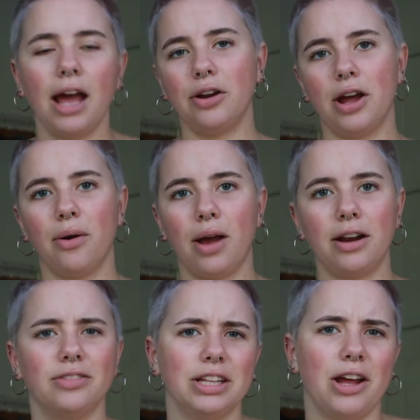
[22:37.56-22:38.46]
I don't know. I
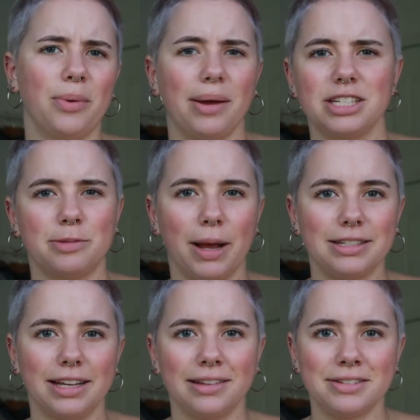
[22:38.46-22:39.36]
don't really know what I was
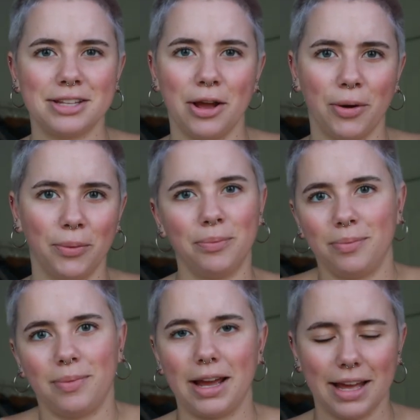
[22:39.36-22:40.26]
expecting, so
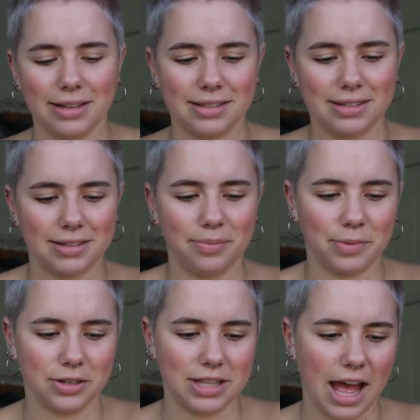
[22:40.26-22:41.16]
I guess there's